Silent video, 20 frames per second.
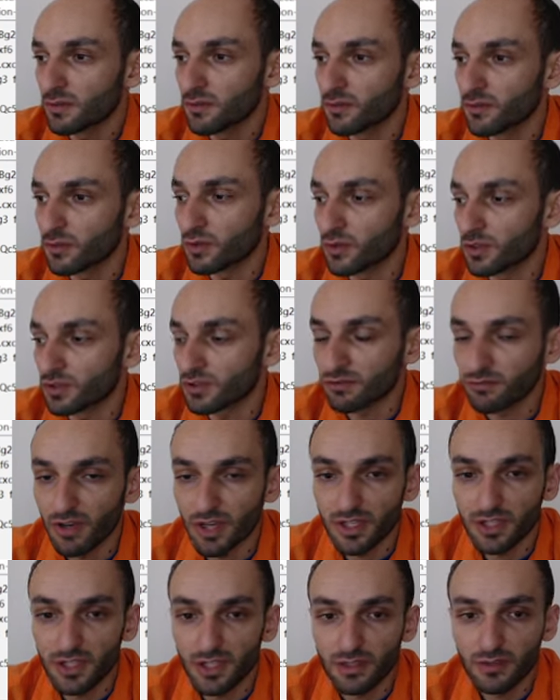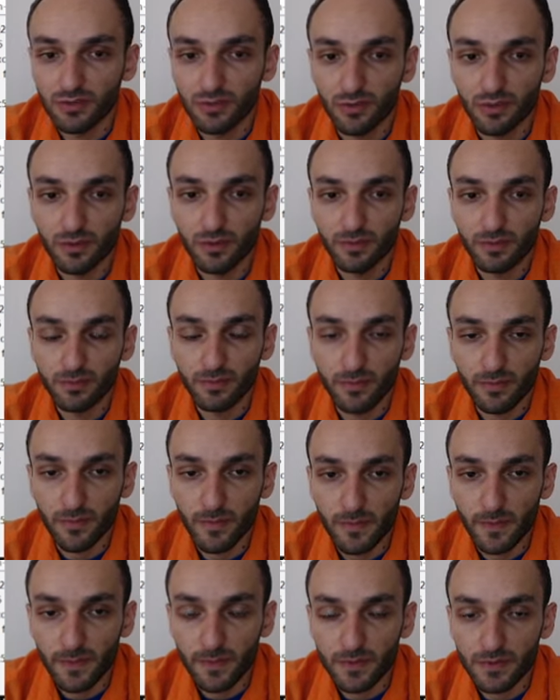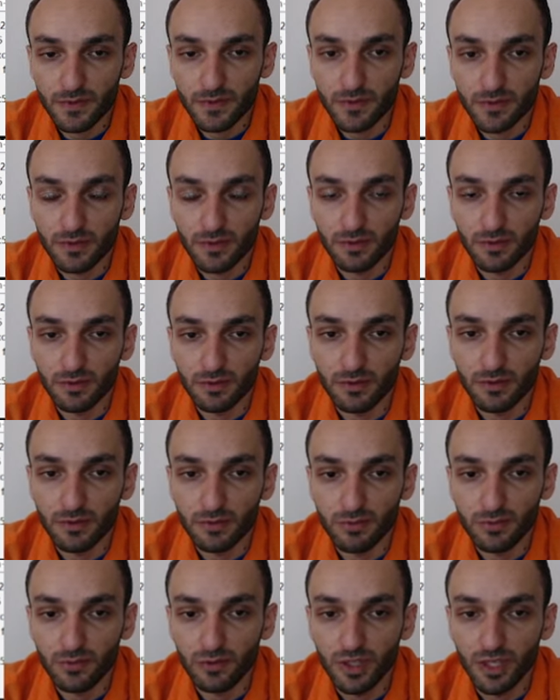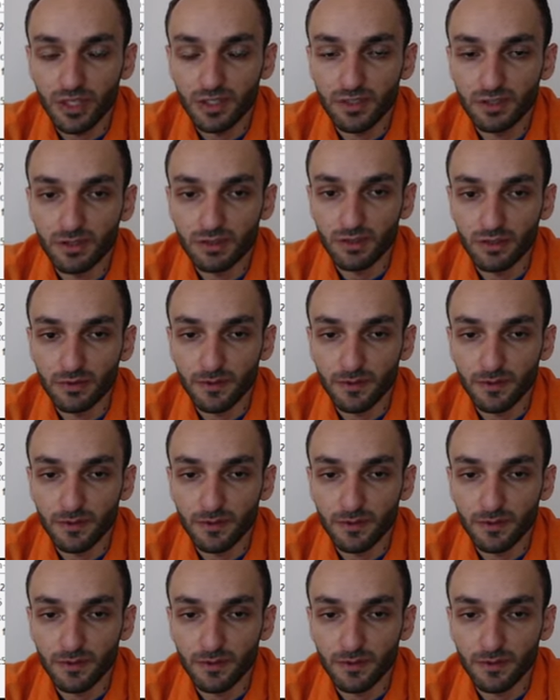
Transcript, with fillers: for training, for to get